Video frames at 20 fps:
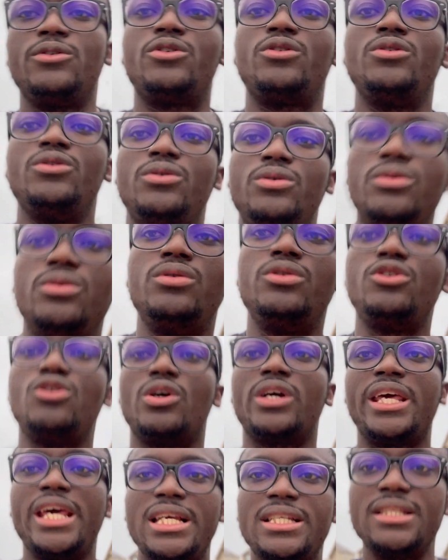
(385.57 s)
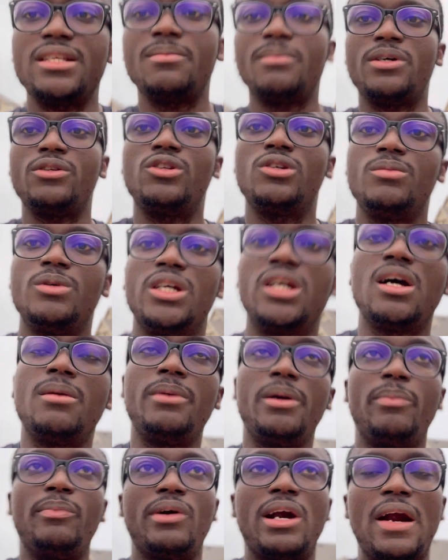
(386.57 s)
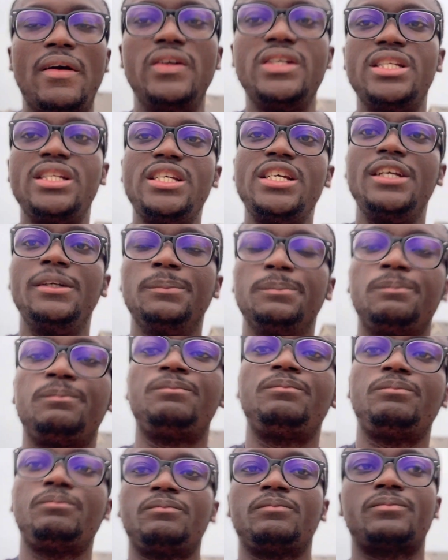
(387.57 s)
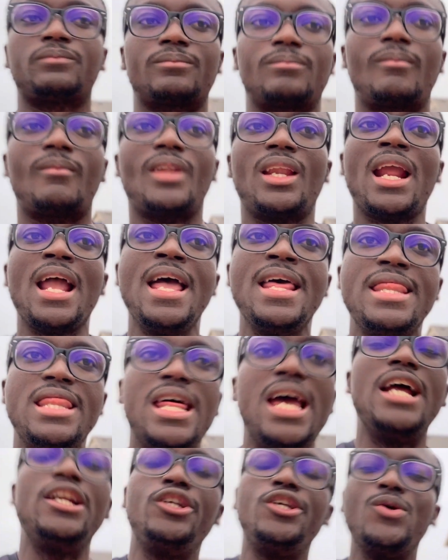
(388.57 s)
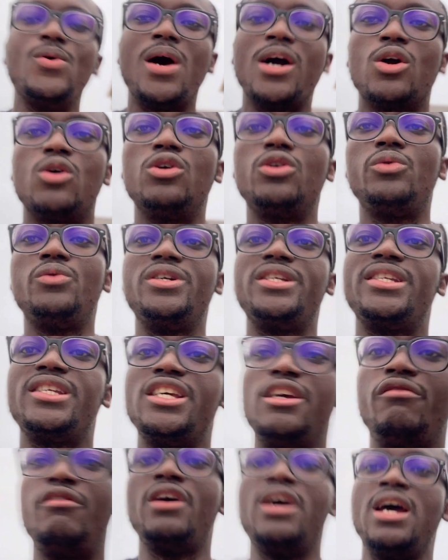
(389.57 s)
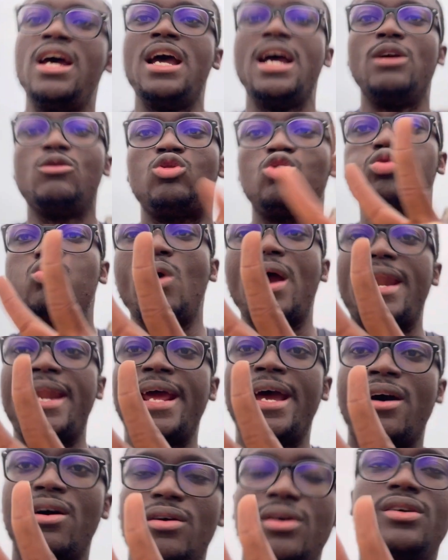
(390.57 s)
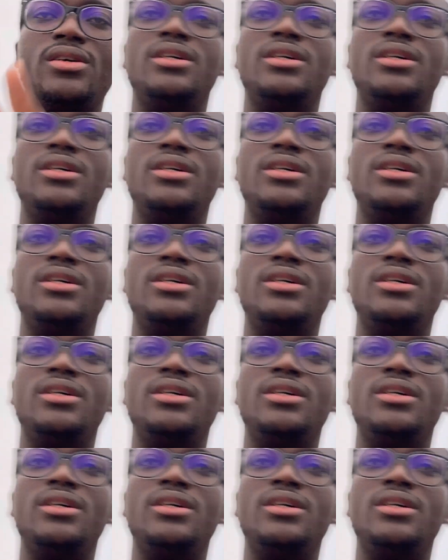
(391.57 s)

to your case number to become a priority, and then you are going to receive 2NL.